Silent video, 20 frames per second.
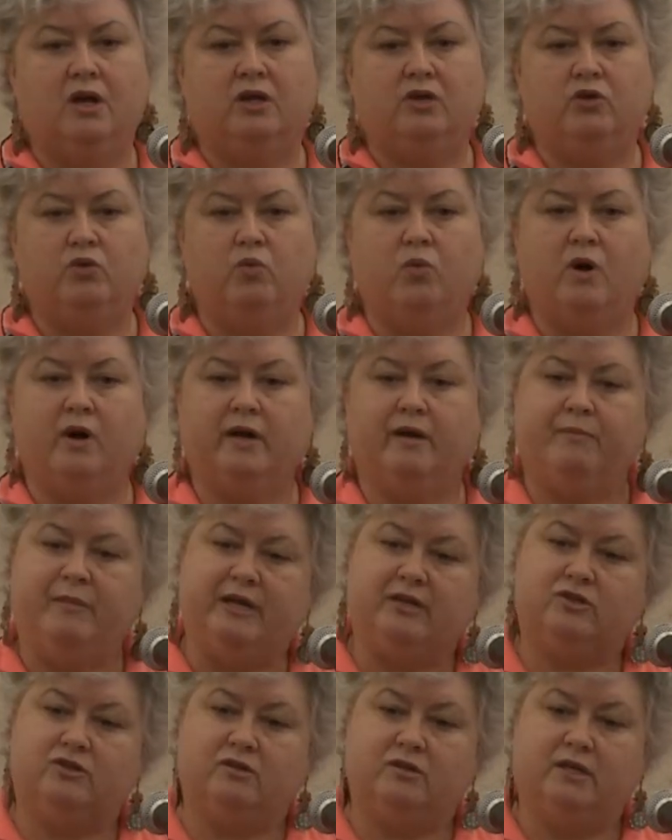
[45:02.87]
You want to
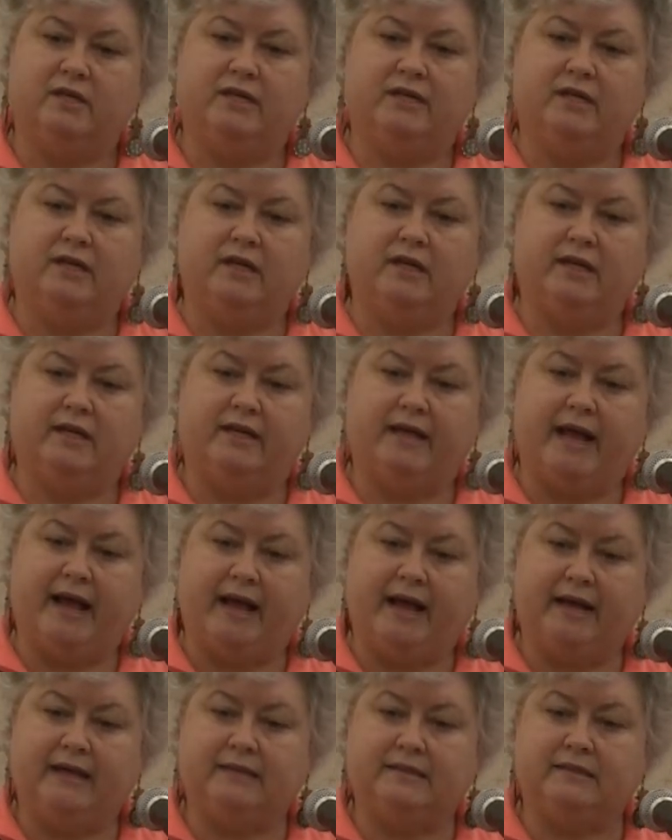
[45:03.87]
make sure that it
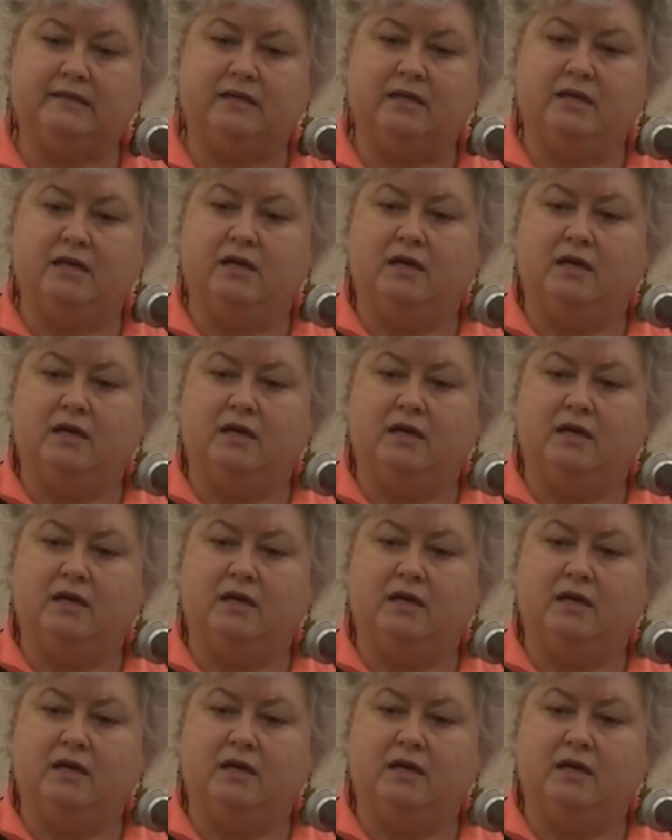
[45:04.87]
has